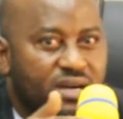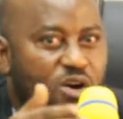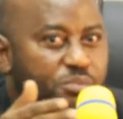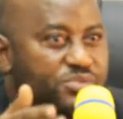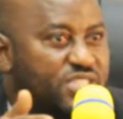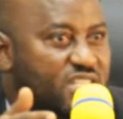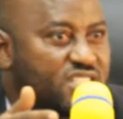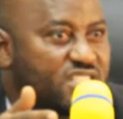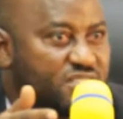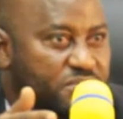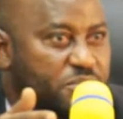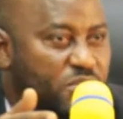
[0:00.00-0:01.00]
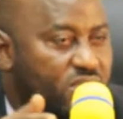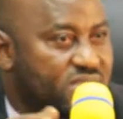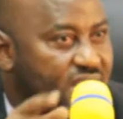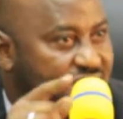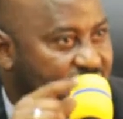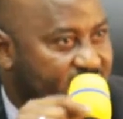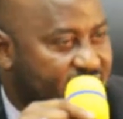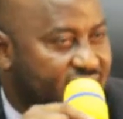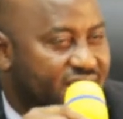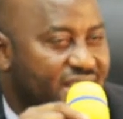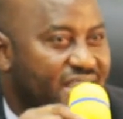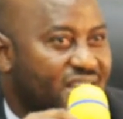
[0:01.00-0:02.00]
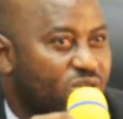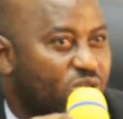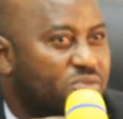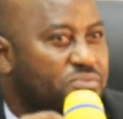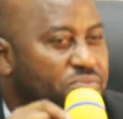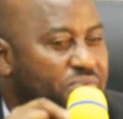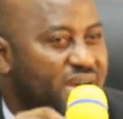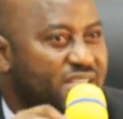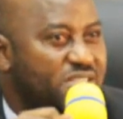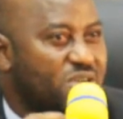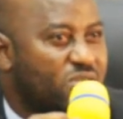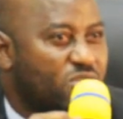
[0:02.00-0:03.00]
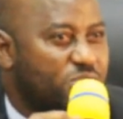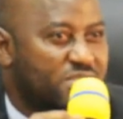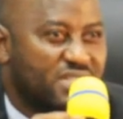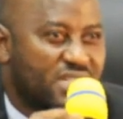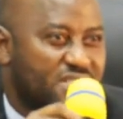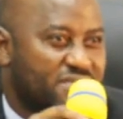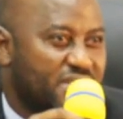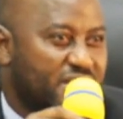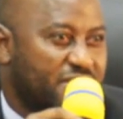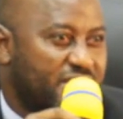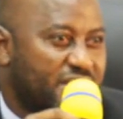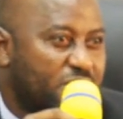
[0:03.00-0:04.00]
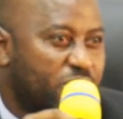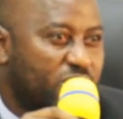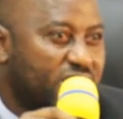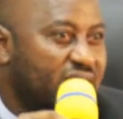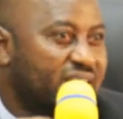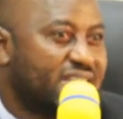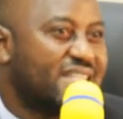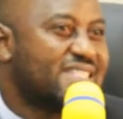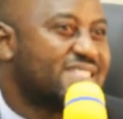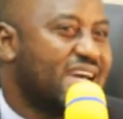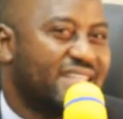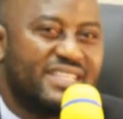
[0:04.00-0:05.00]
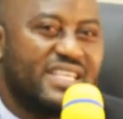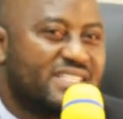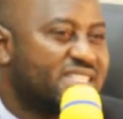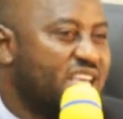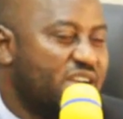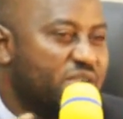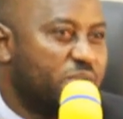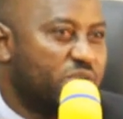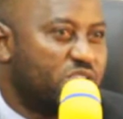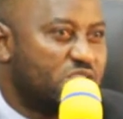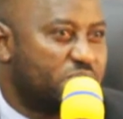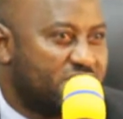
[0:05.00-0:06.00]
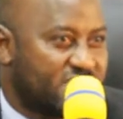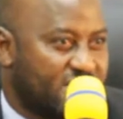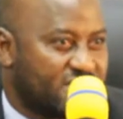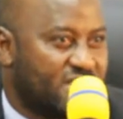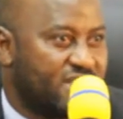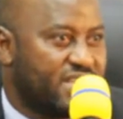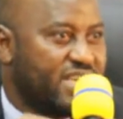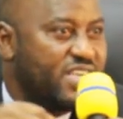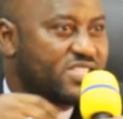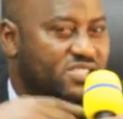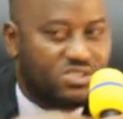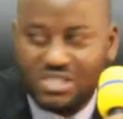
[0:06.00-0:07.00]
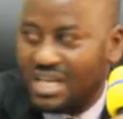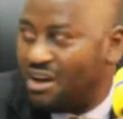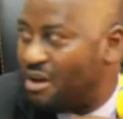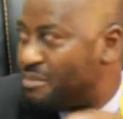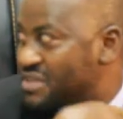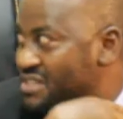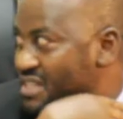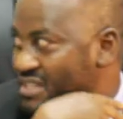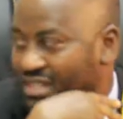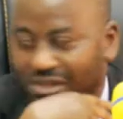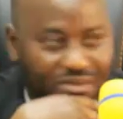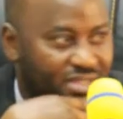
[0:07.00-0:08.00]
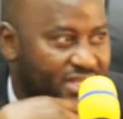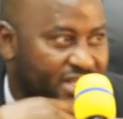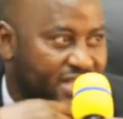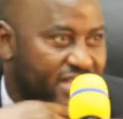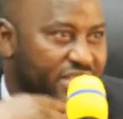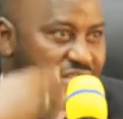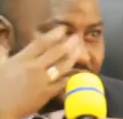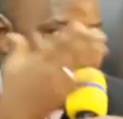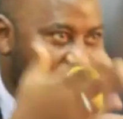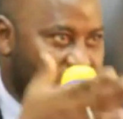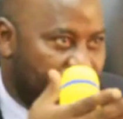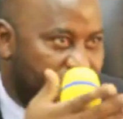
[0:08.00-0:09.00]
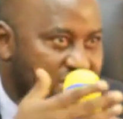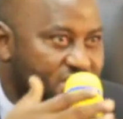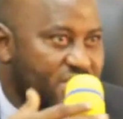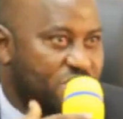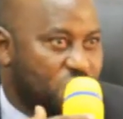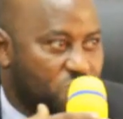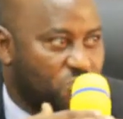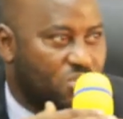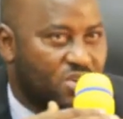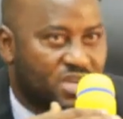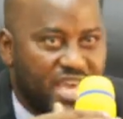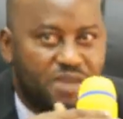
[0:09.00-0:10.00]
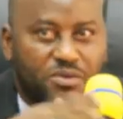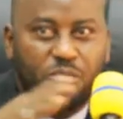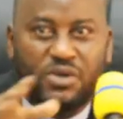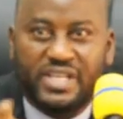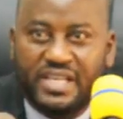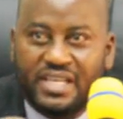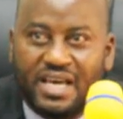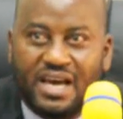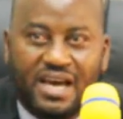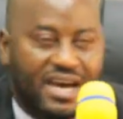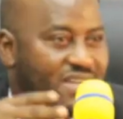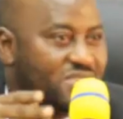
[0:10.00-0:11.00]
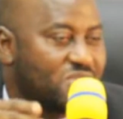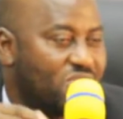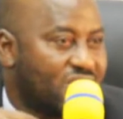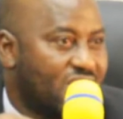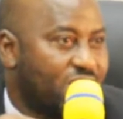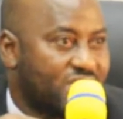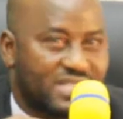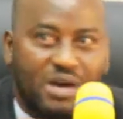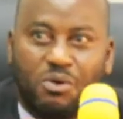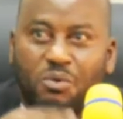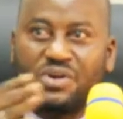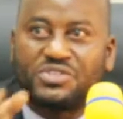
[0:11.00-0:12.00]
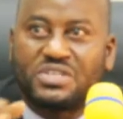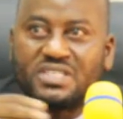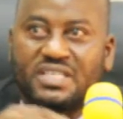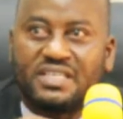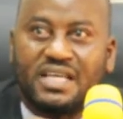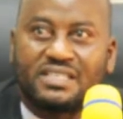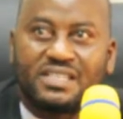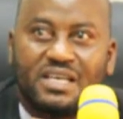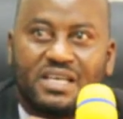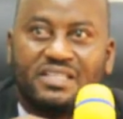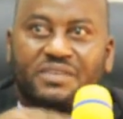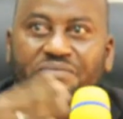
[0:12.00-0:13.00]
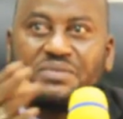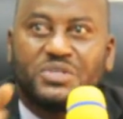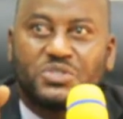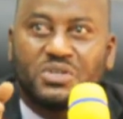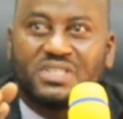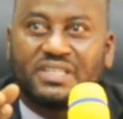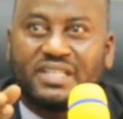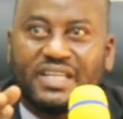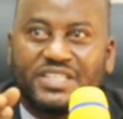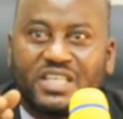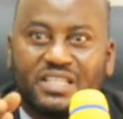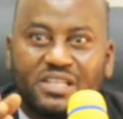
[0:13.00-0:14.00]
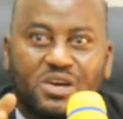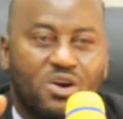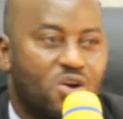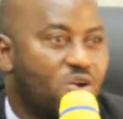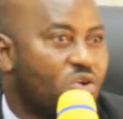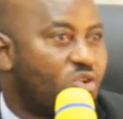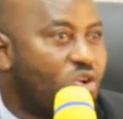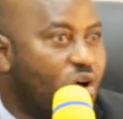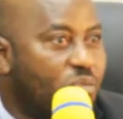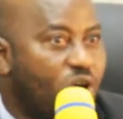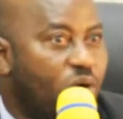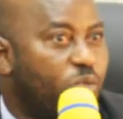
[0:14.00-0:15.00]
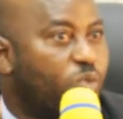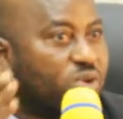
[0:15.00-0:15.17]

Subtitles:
objective. Because as I said earlier on, fighting corruption is very, very important business, and it's everybody's business. It's not our business alone. It's your business too. Everybody here has younger ones, and we want to see that the future generation come up